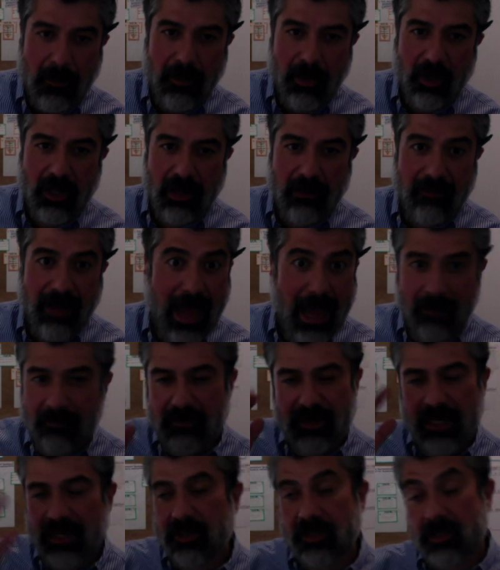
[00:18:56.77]
milk of
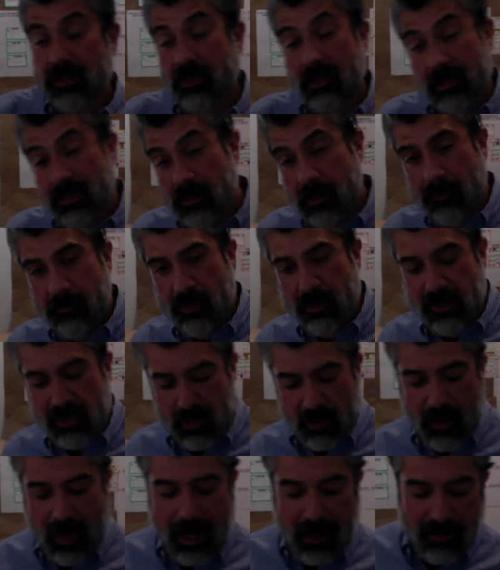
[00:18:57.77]
amnesia because it puts
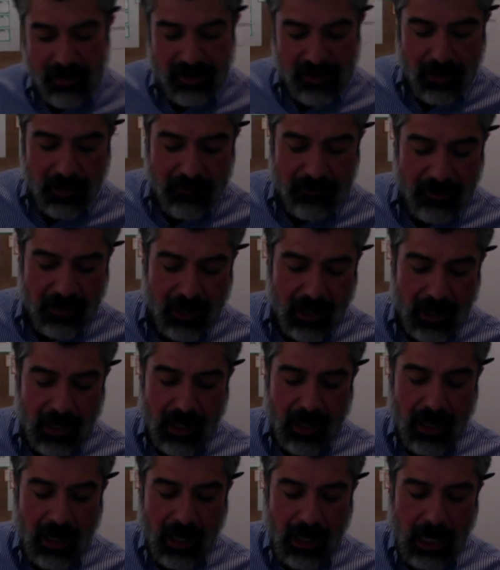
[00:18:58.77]
you out, you know.
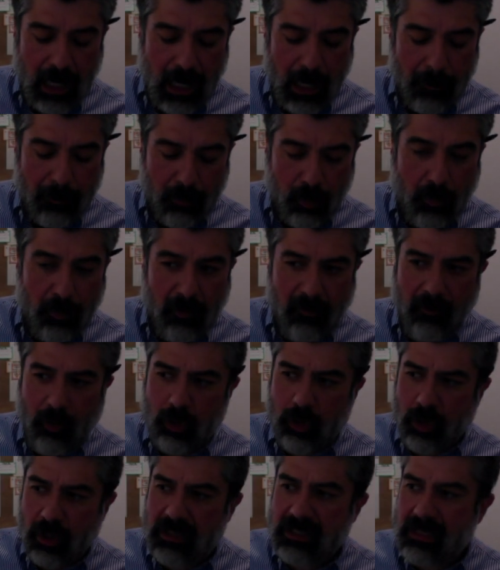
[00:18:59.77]
Uh,
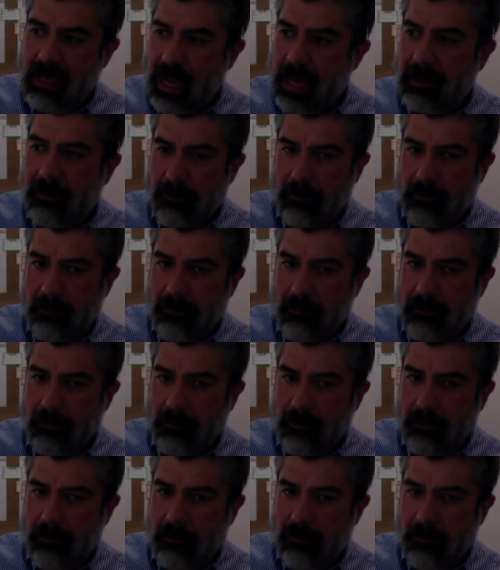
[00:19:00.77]
Propofol looks like